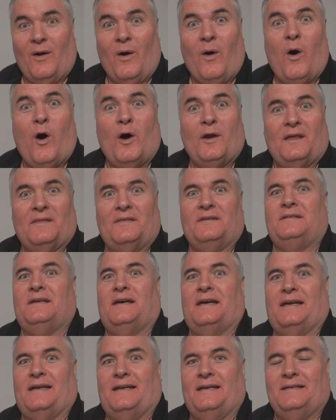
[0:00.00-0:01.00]
gone are the
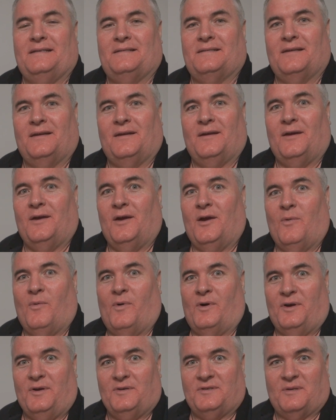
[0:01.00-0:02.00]
days
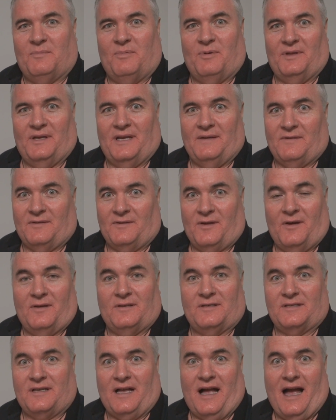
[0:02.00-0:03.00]
where I used to believe that
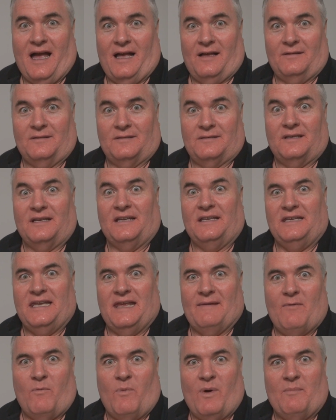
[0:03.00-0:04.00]
those scales
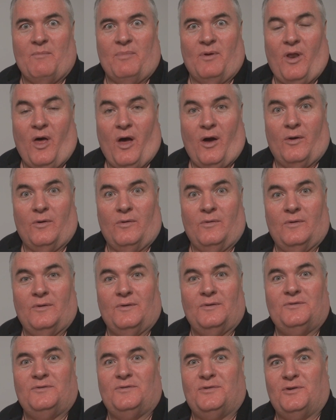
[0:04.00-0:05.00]
never went below
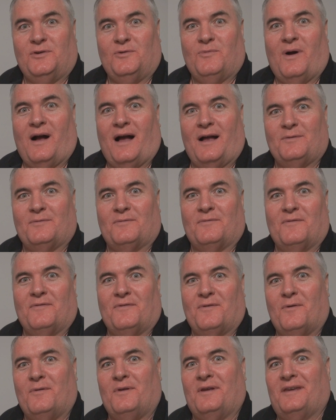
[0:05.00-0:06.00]

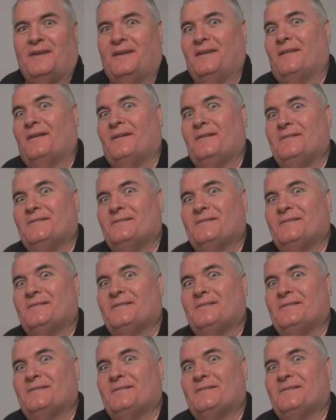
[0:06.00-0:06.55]
230 kilos.